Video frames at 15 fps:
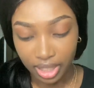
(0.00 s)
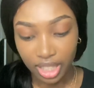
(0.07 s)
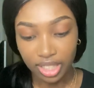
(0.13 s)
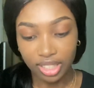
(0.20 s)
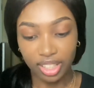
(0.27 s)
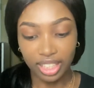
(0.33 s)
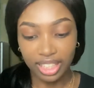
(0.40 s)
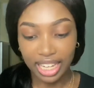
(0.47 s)

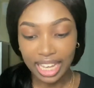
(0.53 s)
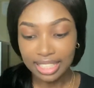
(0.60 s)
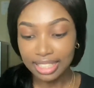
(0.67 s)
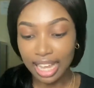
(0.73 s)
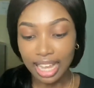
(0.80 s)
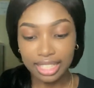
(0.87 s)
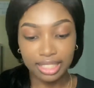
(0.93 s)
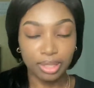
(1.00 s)
So the next
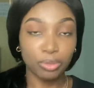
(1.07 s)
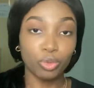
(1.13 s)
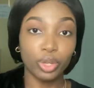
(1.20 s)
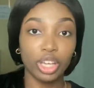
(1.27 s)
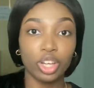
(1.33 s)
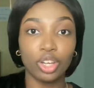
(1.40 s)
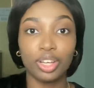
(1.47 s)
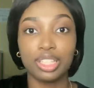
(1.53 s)
item we
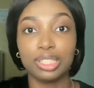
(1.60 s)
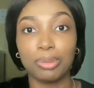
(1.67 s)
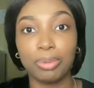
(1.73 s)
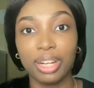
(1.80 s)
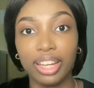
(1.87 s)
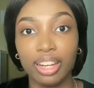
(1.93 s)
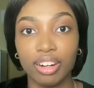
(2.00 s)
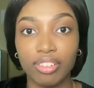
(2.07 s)
are going to
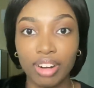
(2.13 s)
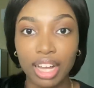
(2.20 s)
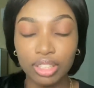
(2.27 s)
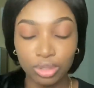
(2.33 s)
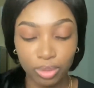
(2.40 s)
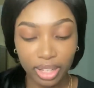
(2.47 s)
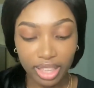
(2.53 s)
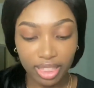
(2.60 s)
play around
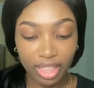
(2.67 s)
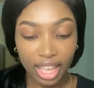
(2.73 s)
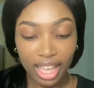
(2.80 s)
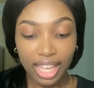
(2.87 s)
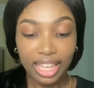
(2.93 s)
with